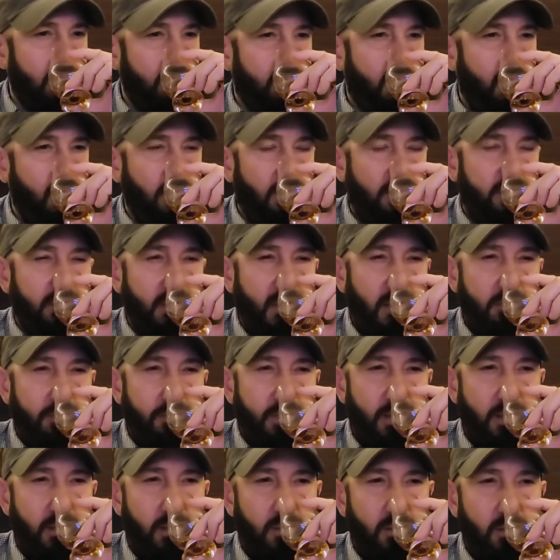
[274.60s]
Very tamed
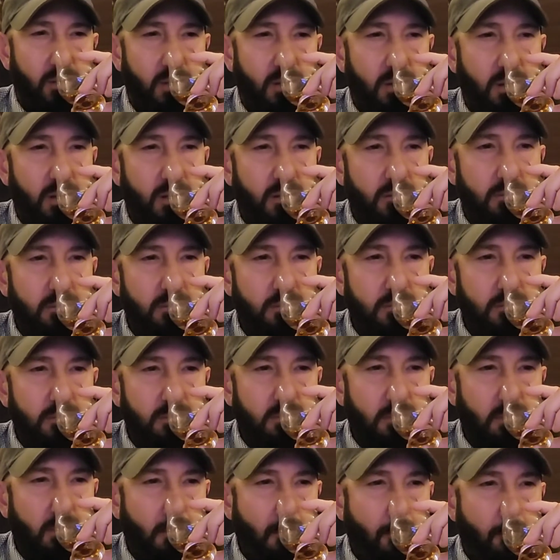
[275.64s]
down,
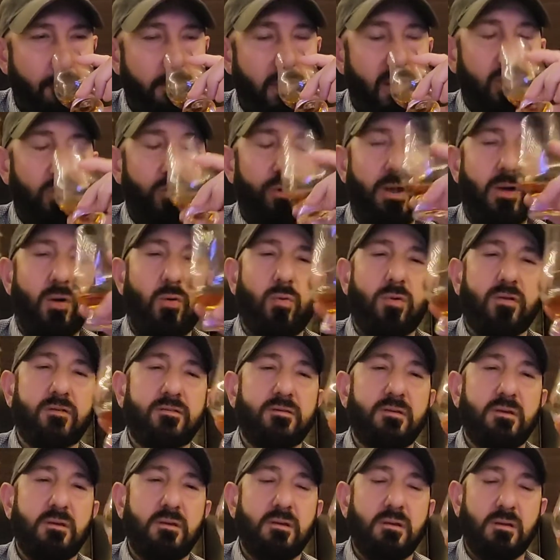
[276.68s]
mellowed out
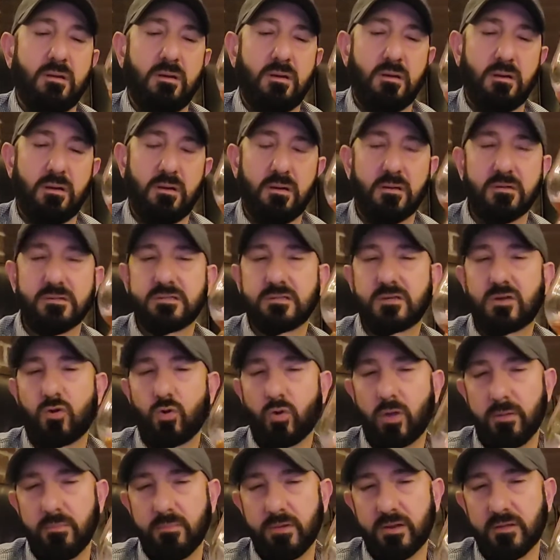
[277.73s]
whiskey. Some
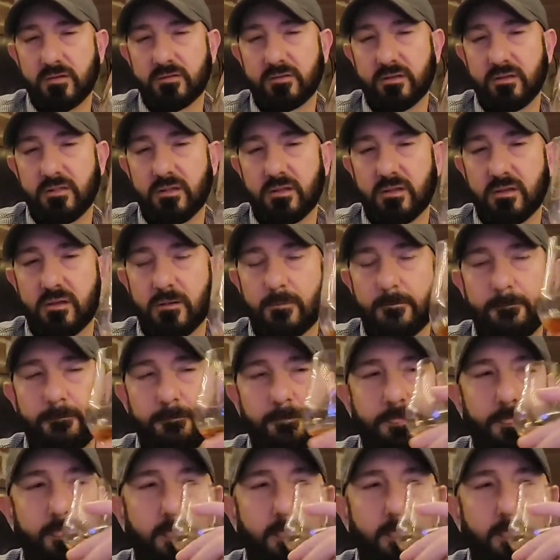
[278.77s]
creaminess in there.